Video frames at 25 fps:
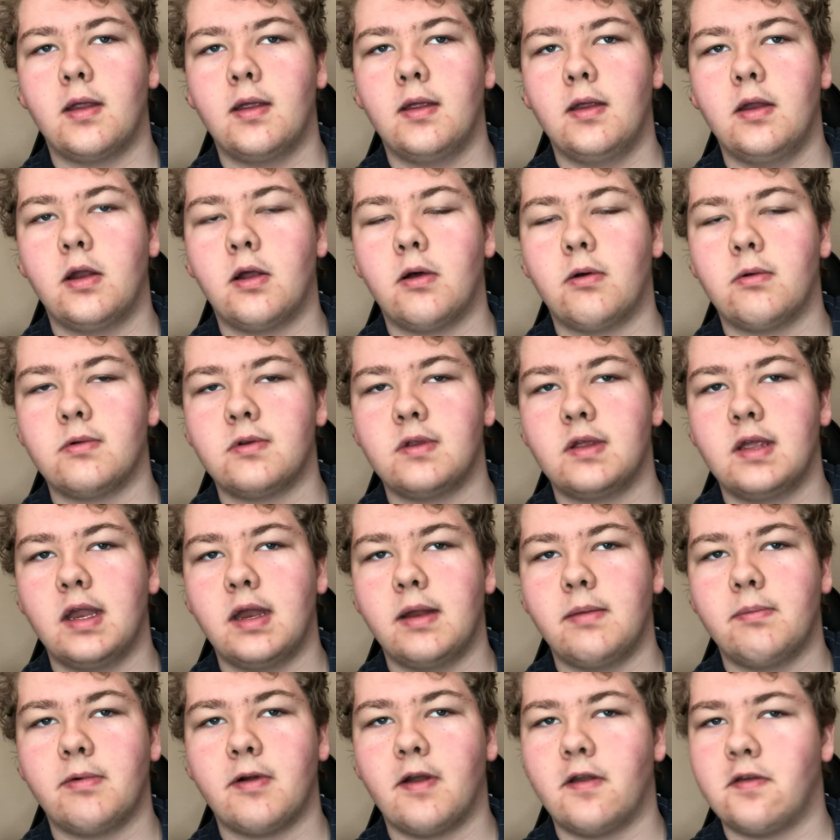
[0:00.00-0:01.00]
You know,
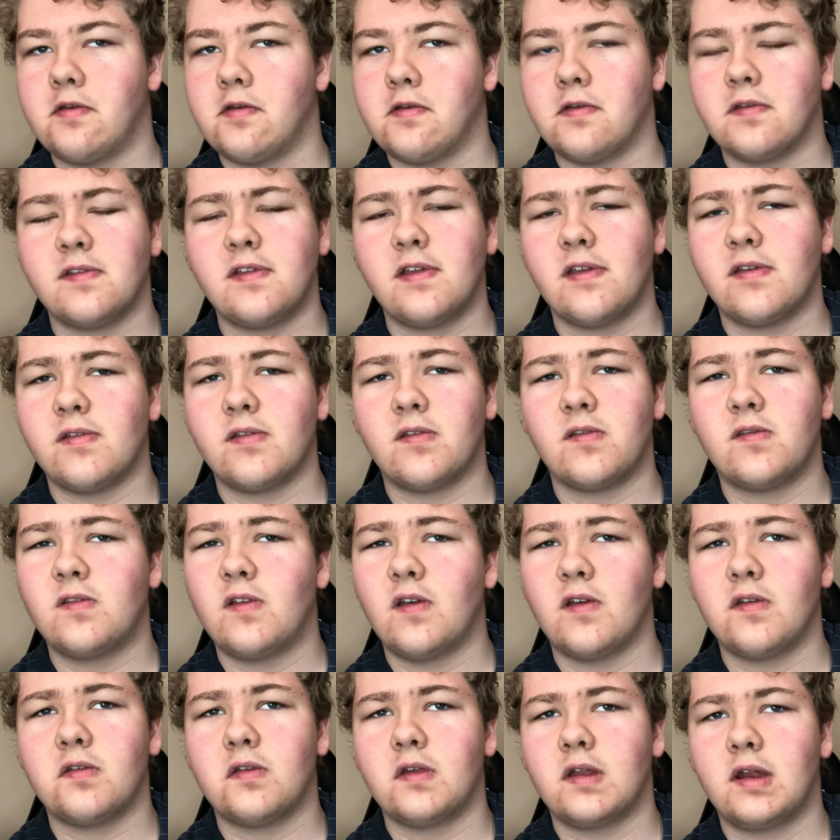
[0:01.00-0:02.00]
getting presents does
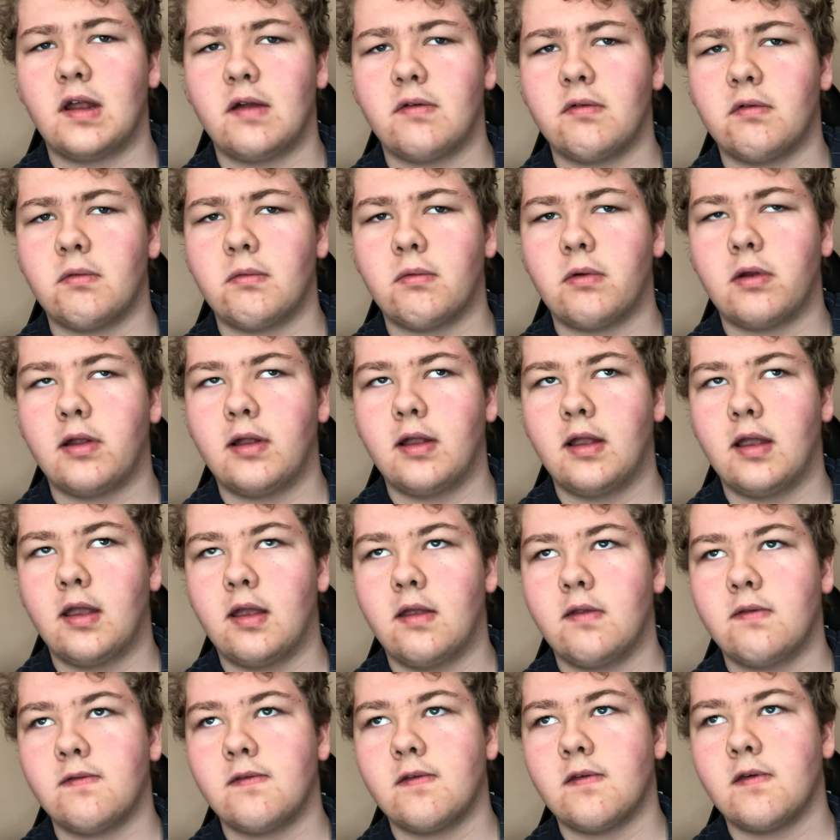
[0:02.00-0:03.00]
doesn't everybody
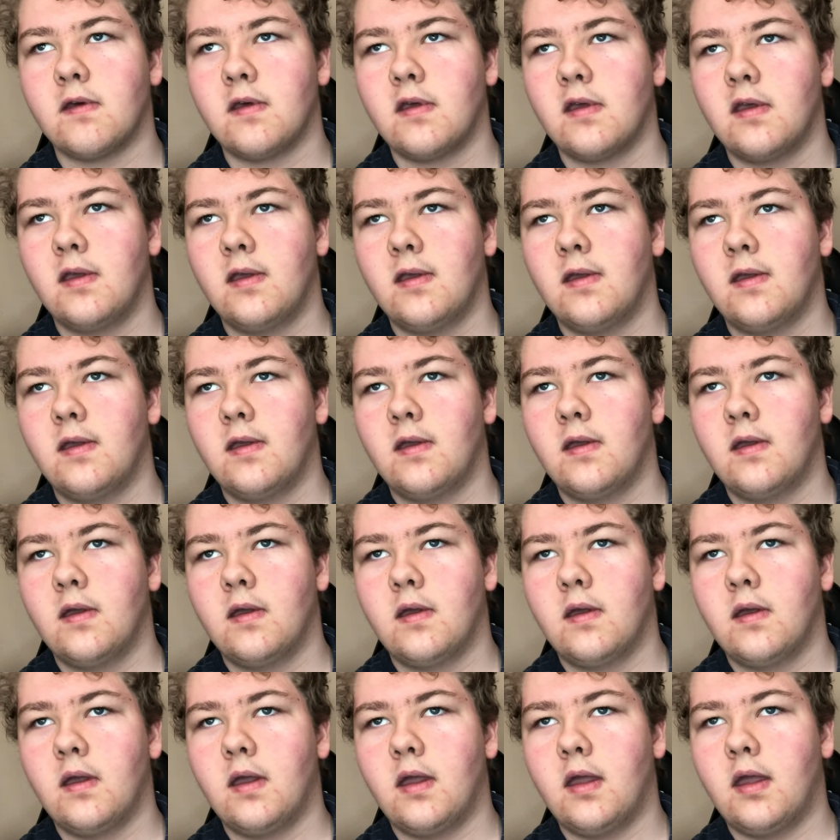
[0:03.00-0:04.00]
and
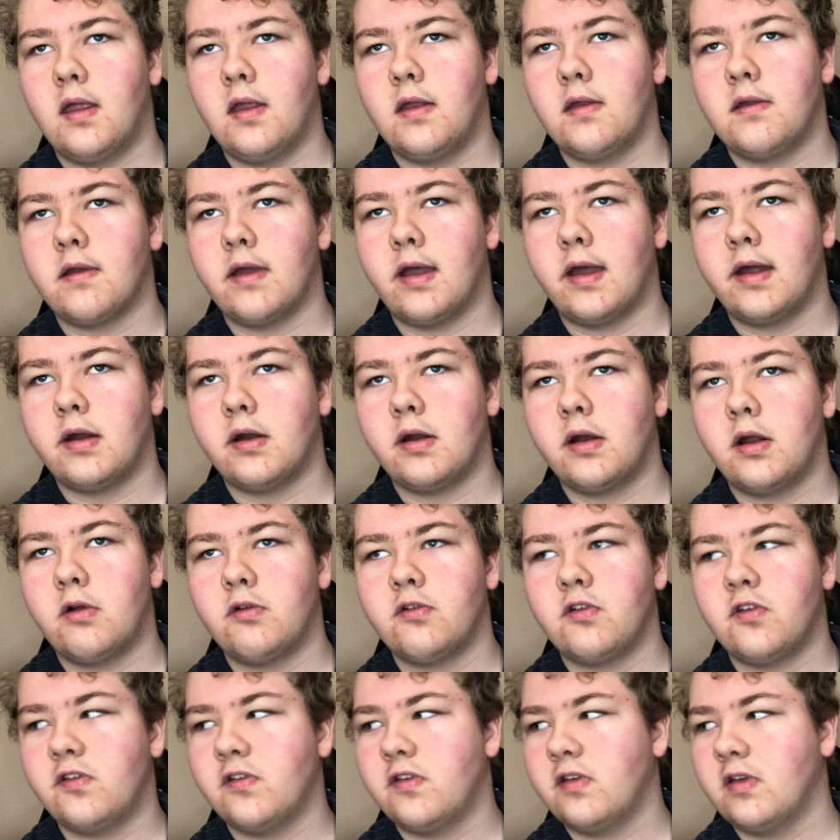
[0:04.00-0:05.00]
and I don't know,
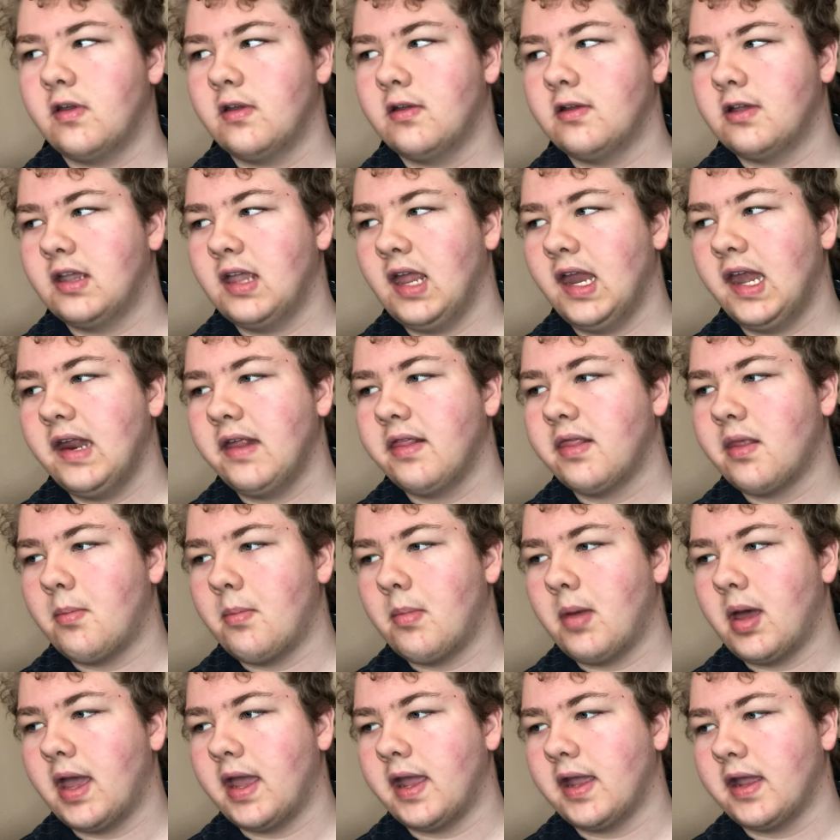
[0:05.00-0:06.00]
just getting the
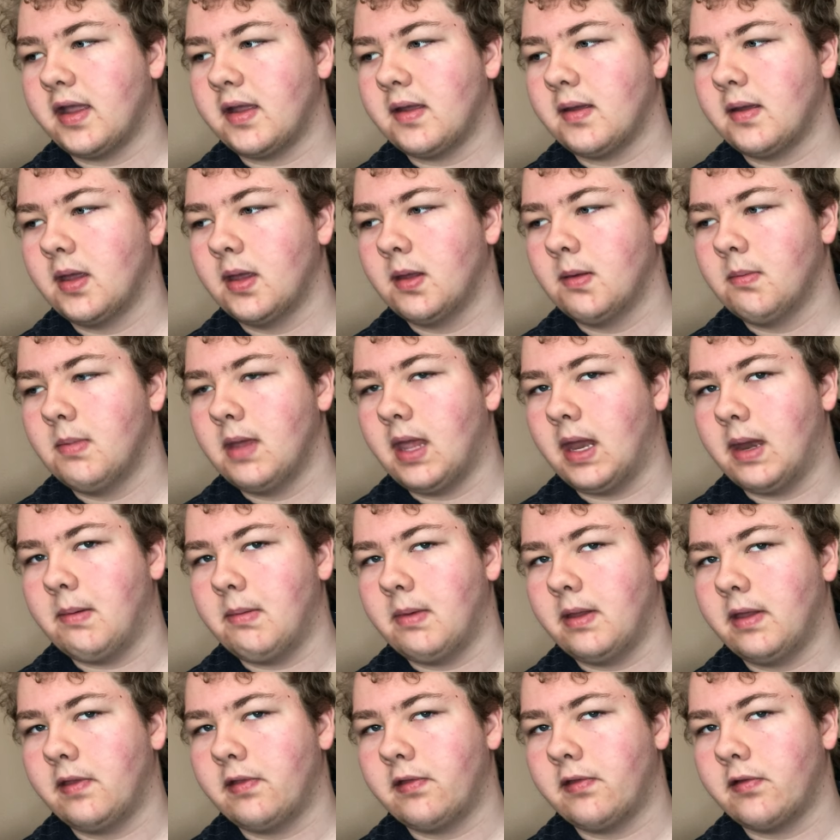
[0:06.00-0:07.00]
mic made
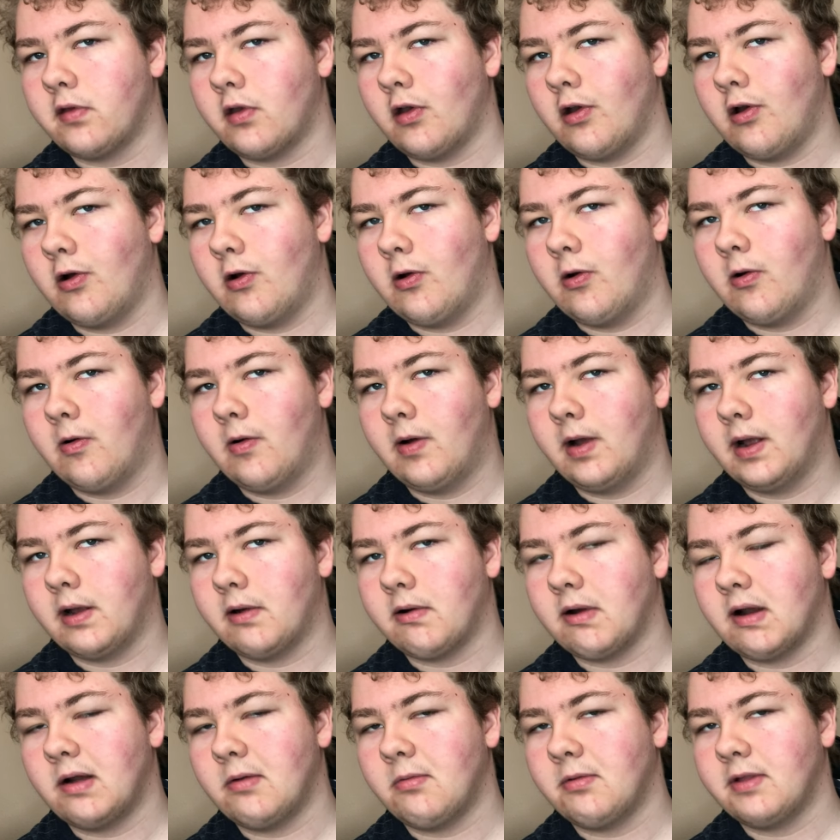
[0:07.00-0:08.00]
me so
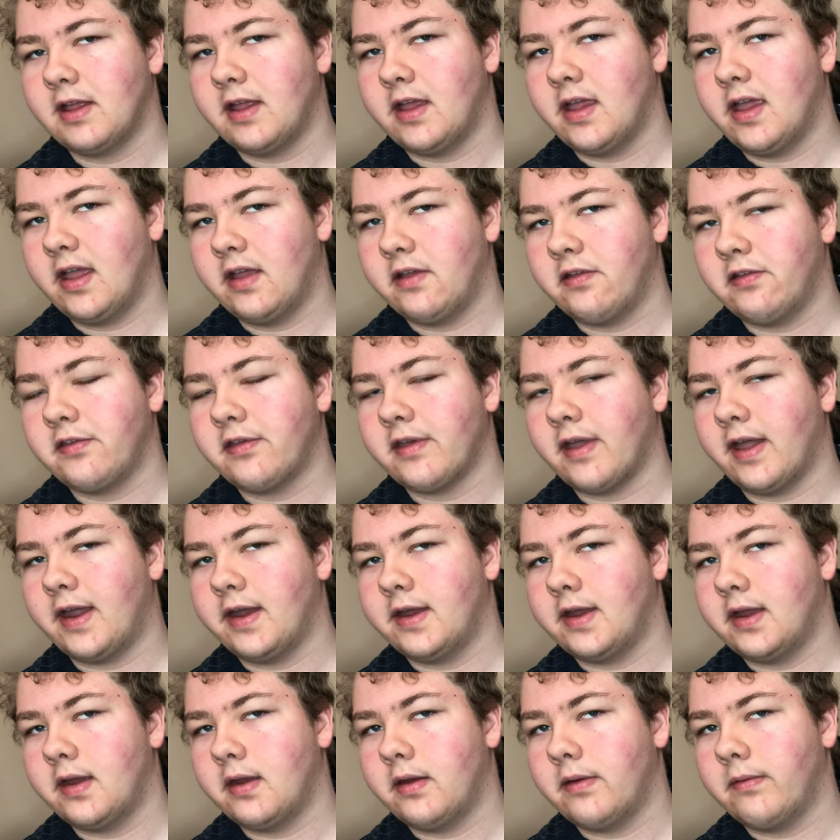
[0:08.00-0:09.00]
incredibly
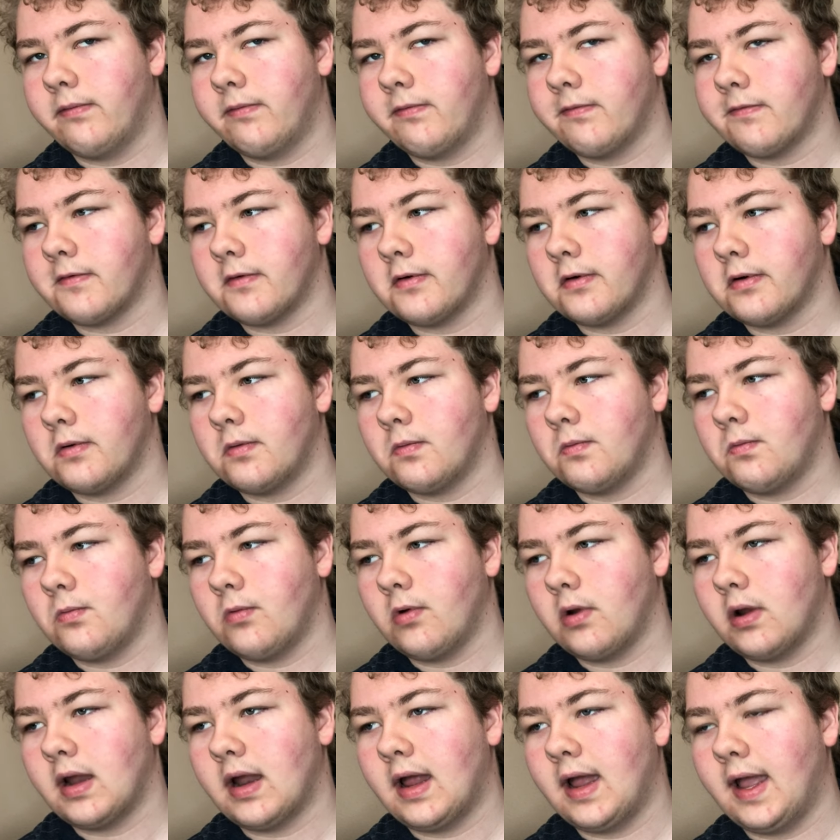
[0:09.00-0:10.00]
excited for
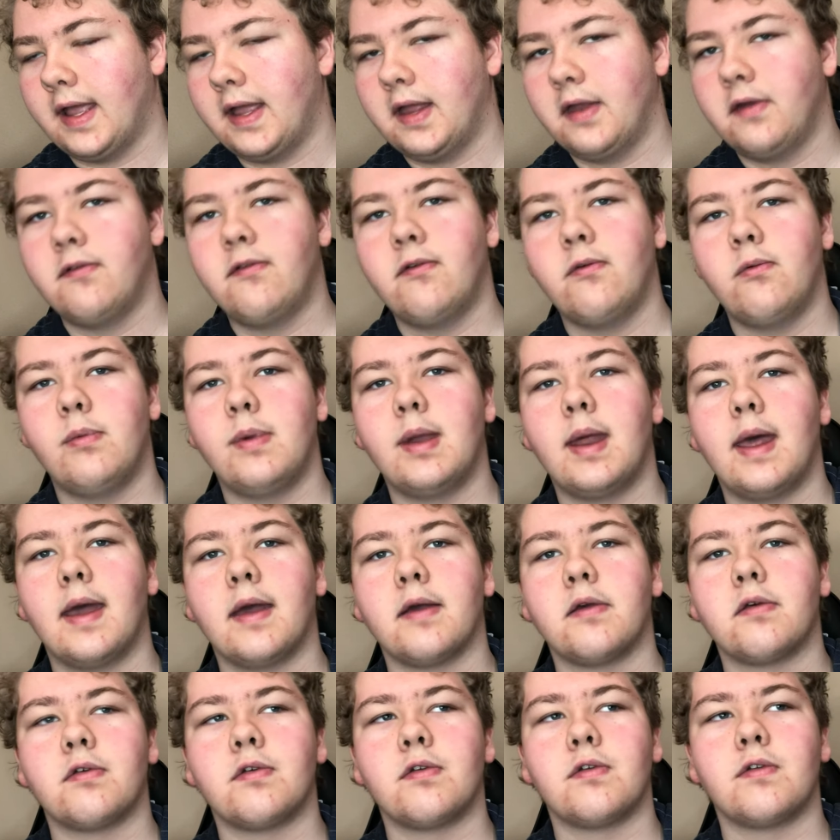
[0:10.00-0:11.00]
what I can do
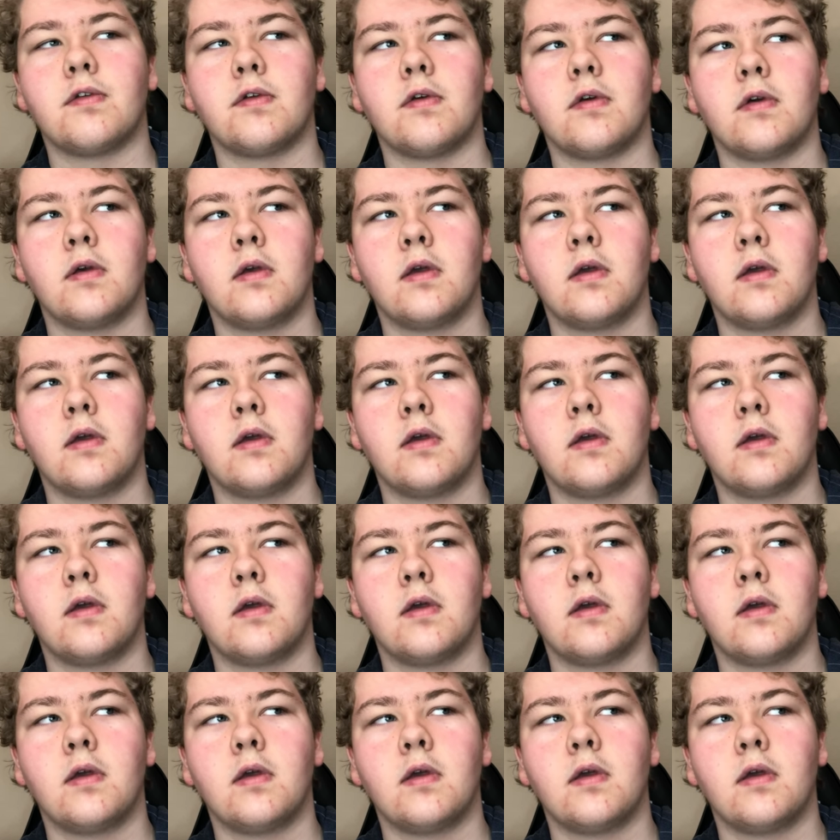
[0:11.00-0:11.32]
next